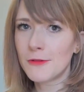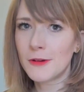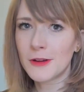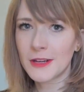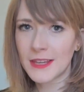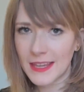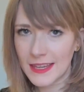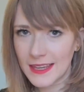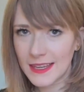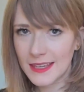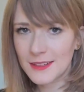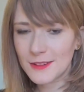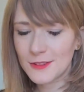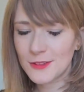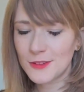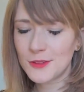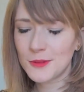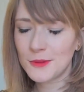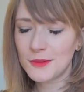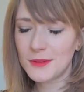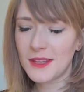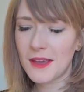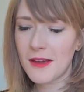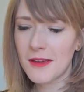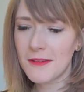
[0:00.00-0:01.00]
working in a
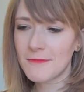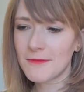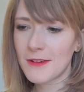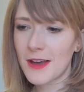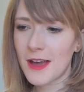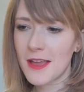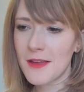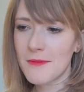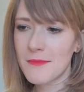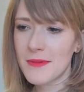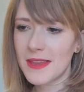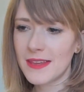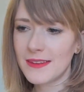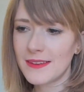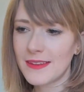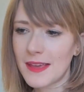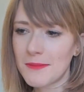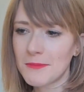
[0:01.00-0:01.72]
studio environment.